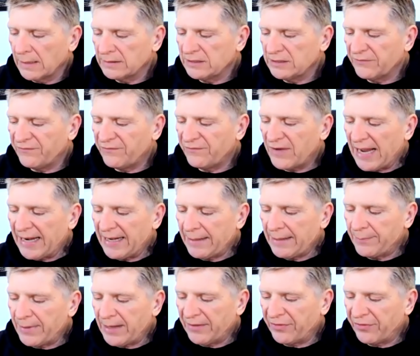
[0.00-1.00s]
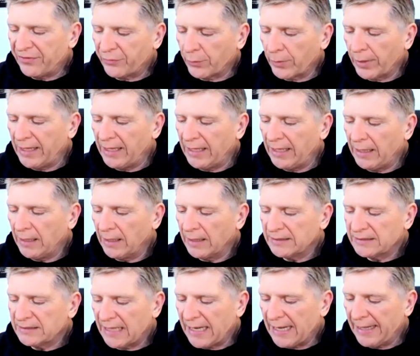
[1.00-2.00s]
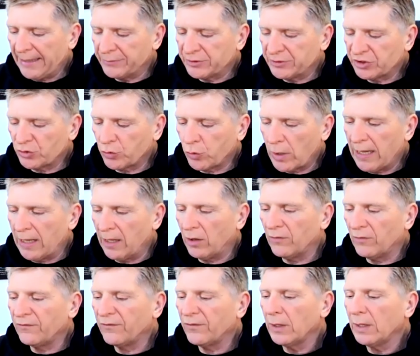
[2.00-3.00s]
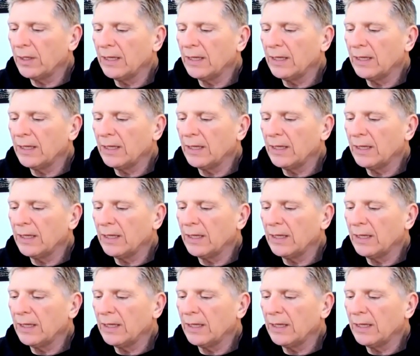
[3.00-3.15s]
divided by 3 times 12,